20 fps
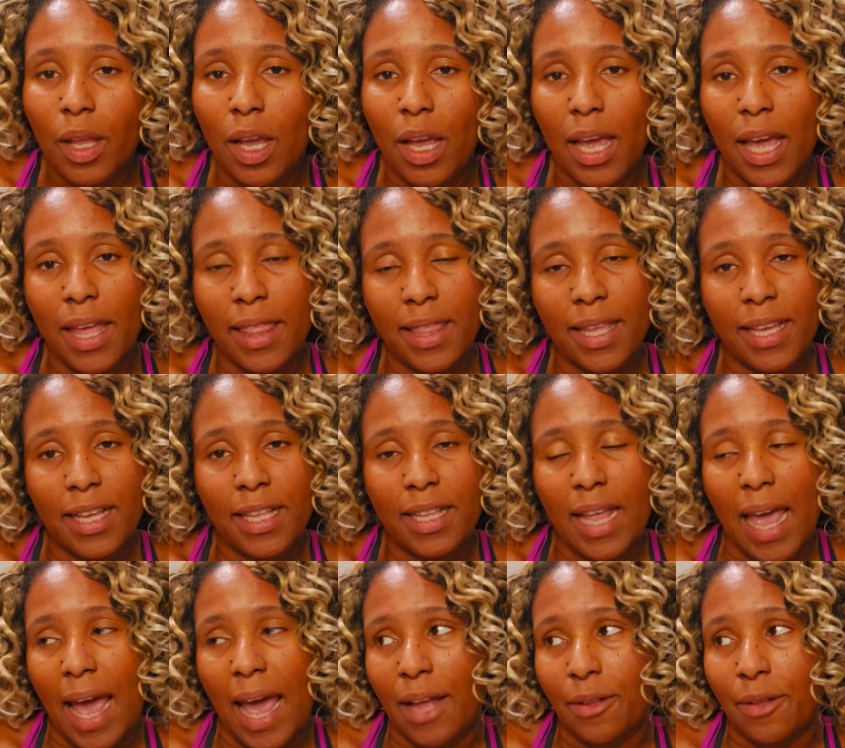And then
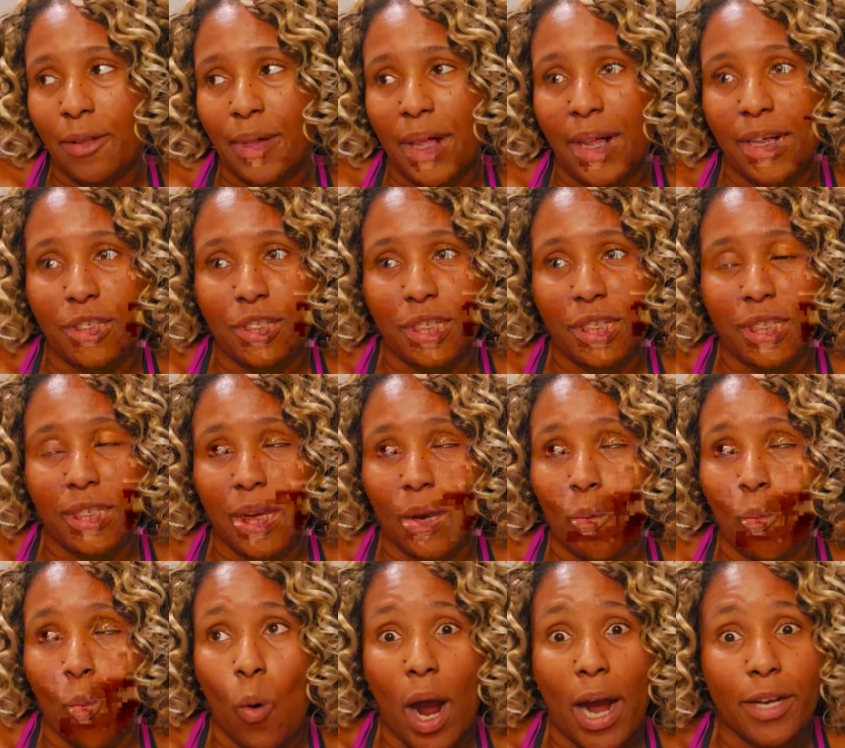after that, Gina's like,
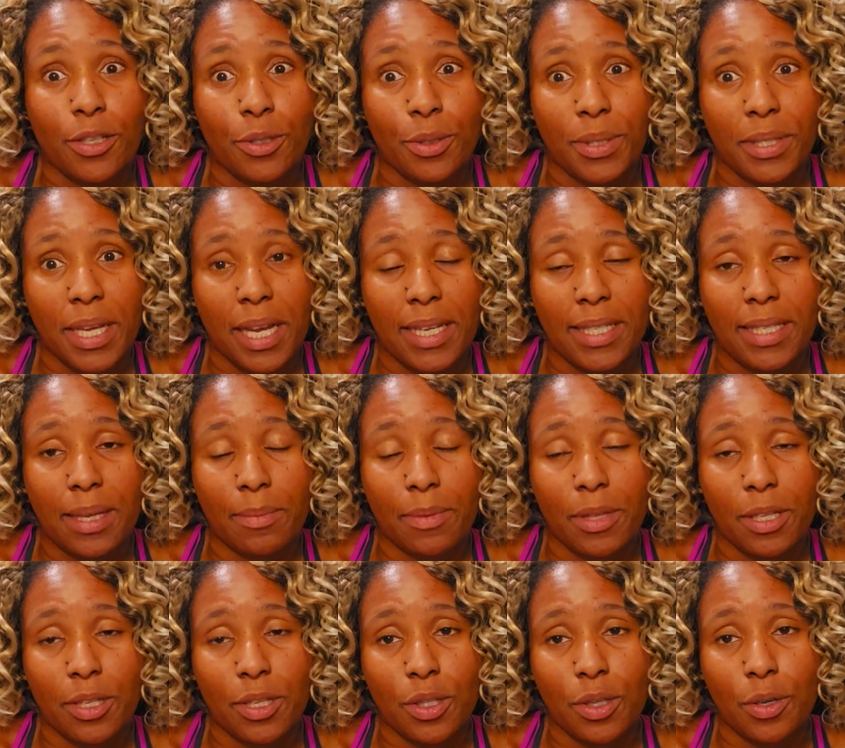why would you say something to the